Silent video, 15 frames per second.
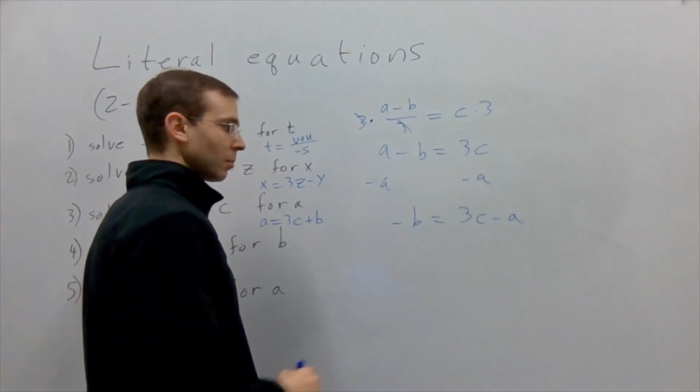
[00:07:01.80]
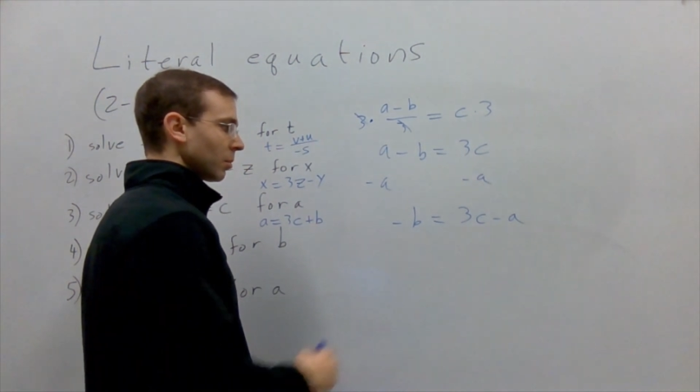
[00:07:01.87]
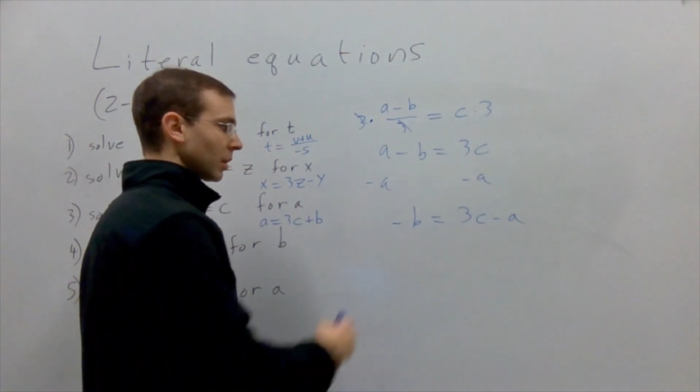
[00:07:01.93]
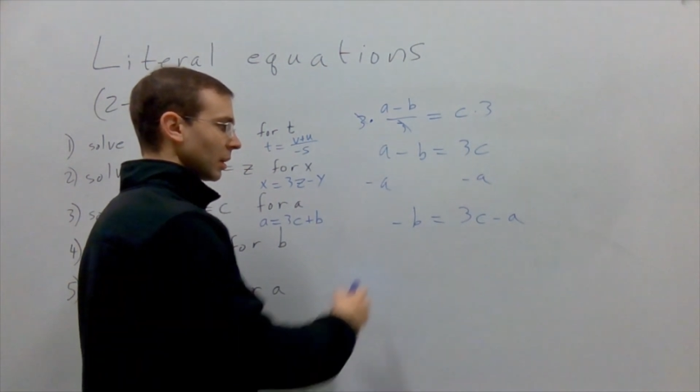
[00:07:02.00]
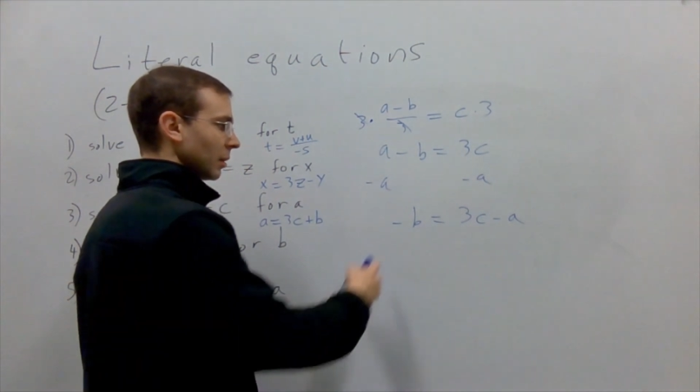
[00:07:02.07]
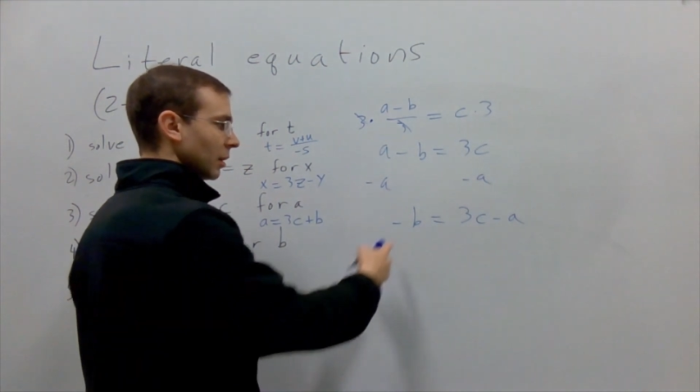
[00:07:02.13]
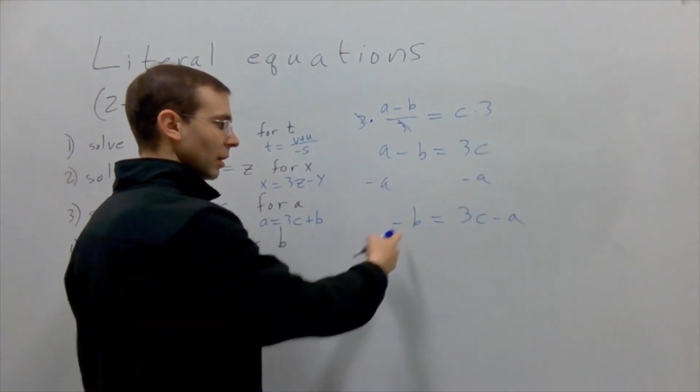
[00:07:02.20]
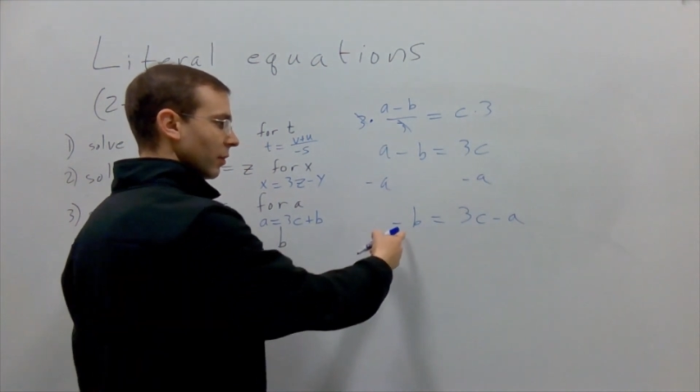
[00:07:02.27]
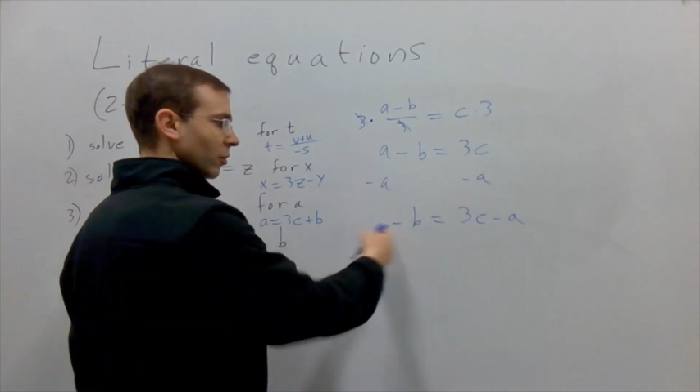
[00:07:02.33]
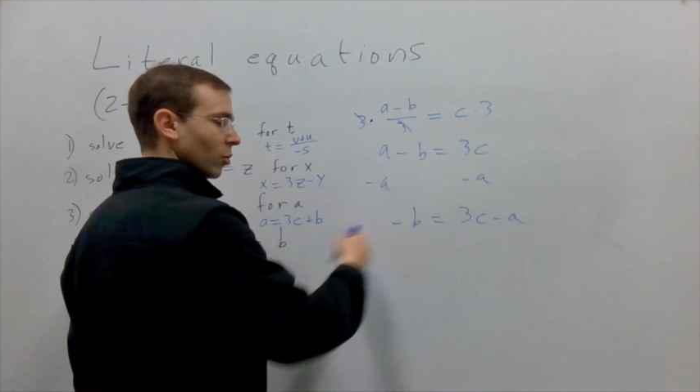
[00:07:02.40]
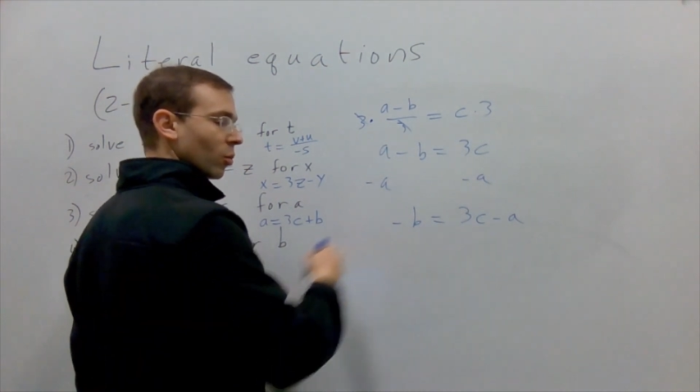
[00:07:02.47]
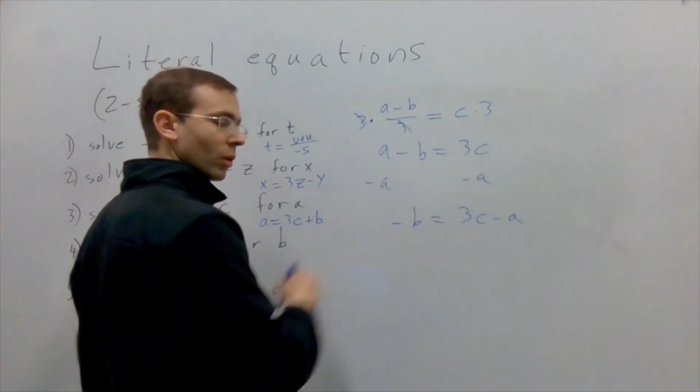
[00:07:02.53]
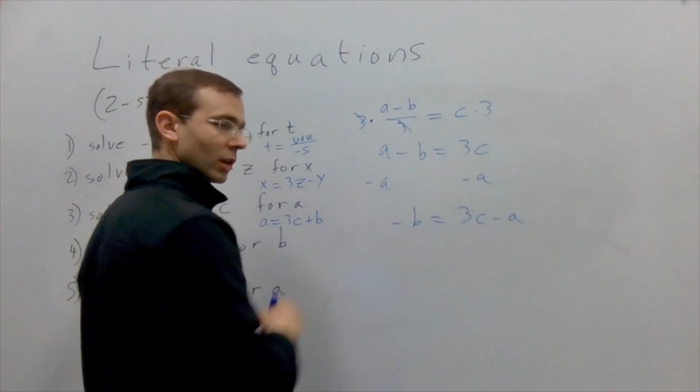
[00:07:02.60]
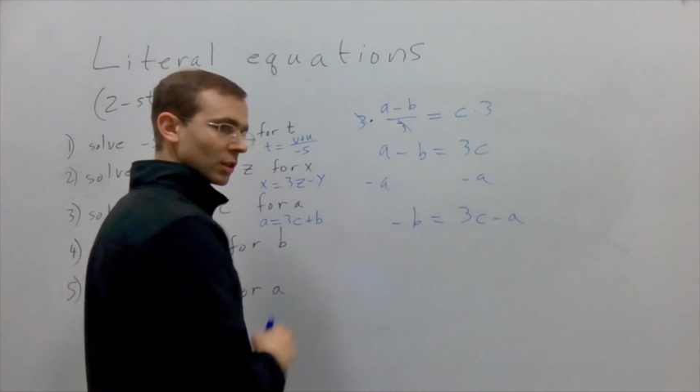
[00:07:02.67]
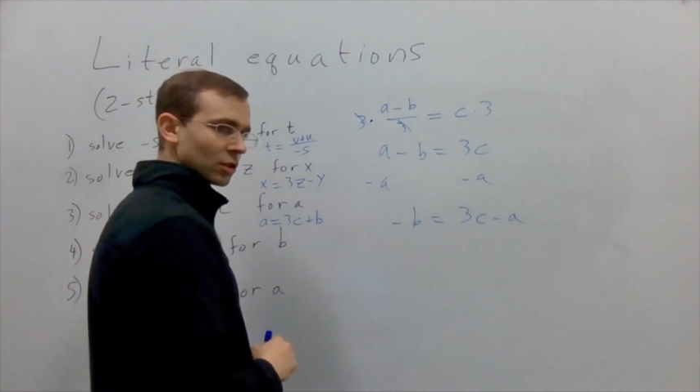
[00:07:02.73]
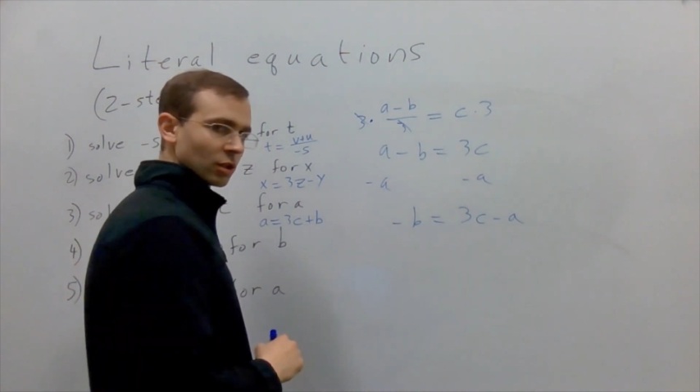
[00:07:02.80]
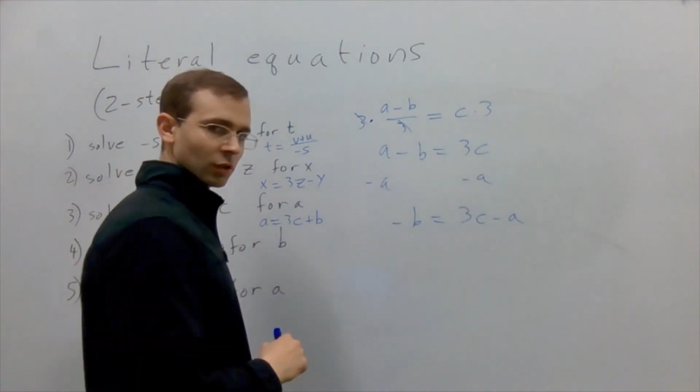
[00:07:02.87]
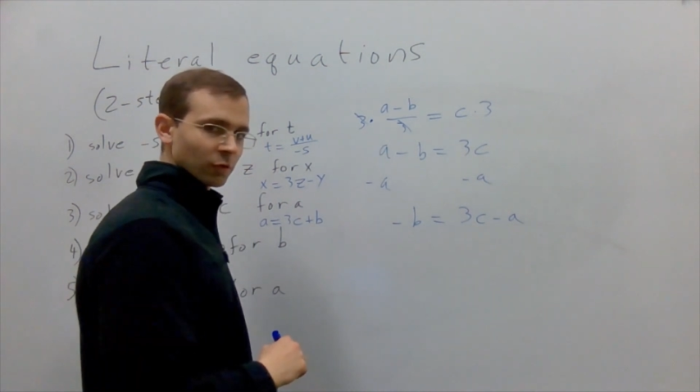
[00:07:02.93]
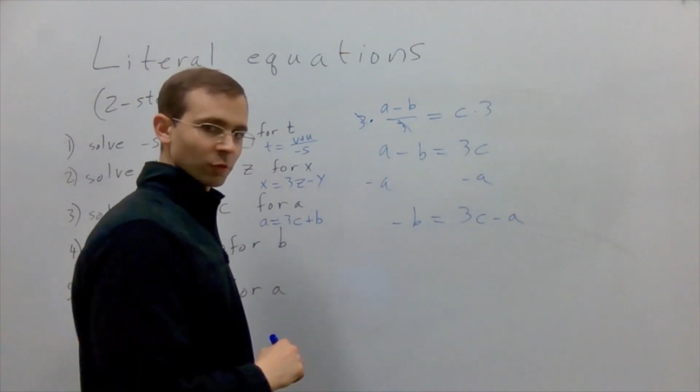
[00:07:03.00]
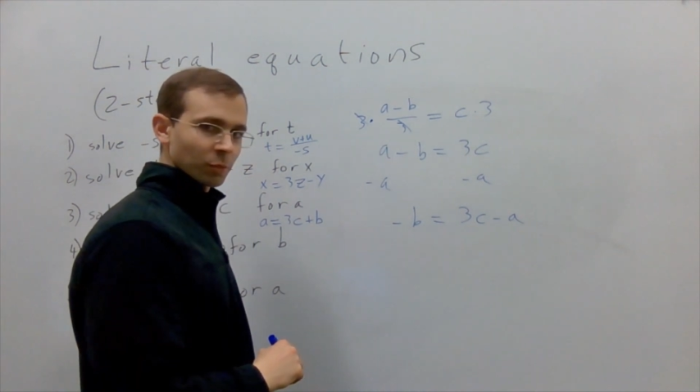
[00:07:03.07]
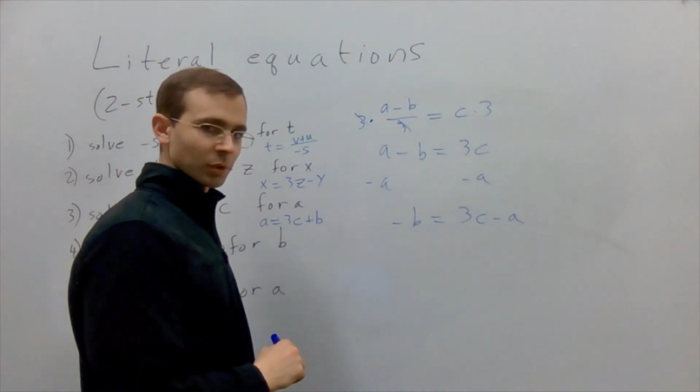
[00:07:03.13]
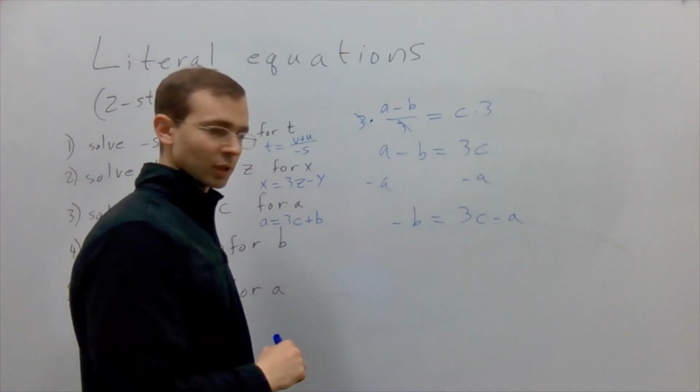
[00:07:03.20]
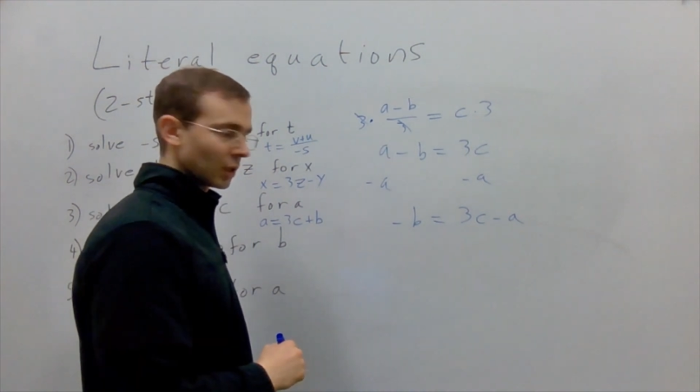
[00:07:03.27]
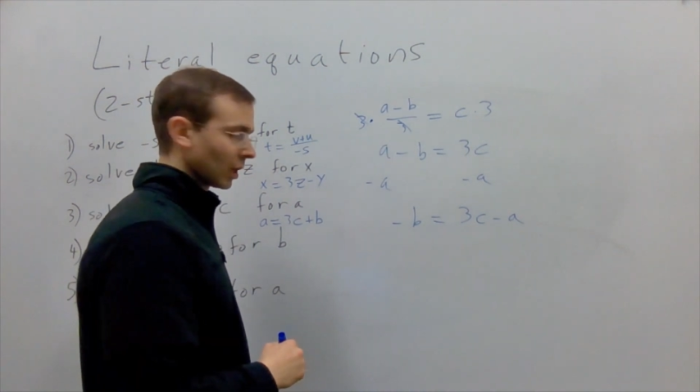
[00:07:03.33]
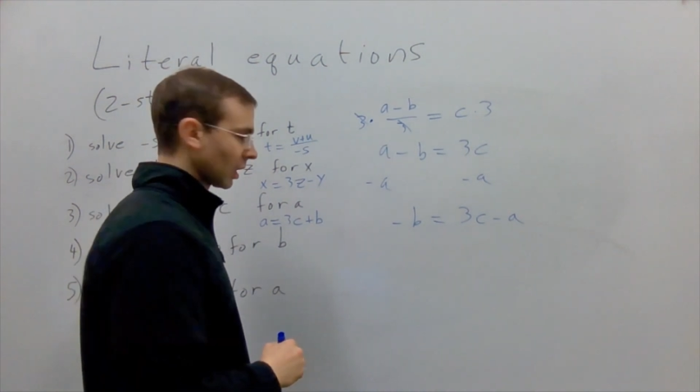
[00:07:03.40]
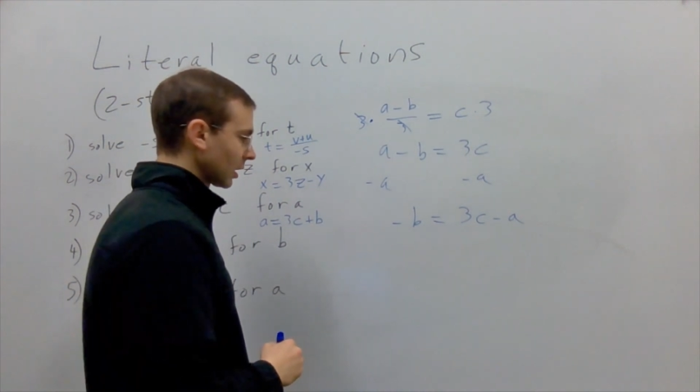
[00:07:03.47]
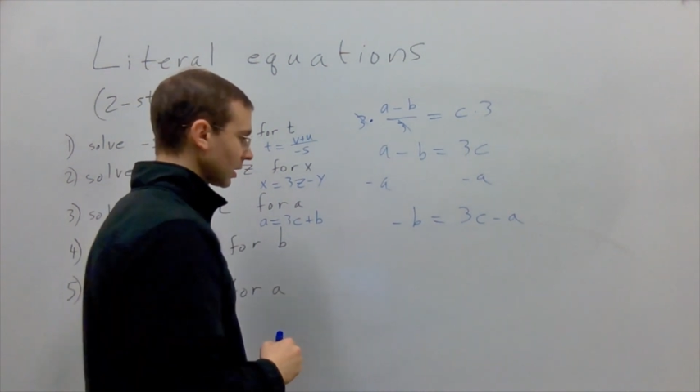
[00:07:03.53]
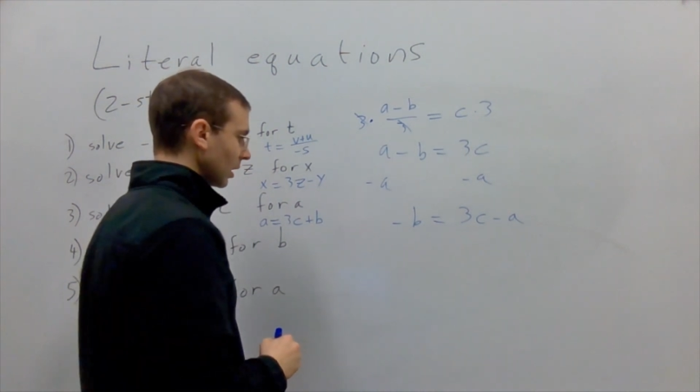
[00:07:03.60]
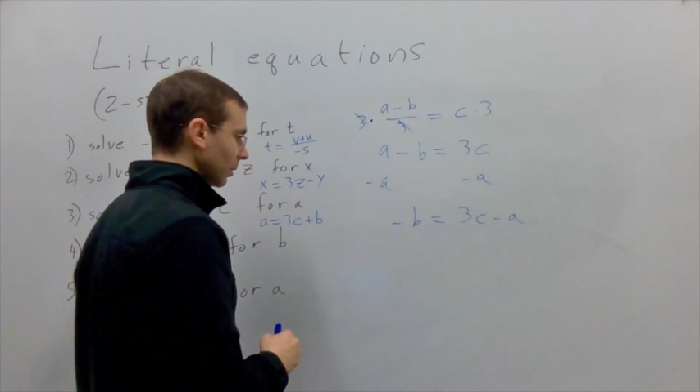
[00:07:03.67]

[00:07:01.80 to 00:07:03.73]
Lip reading: But I haven't quite solved for b yet.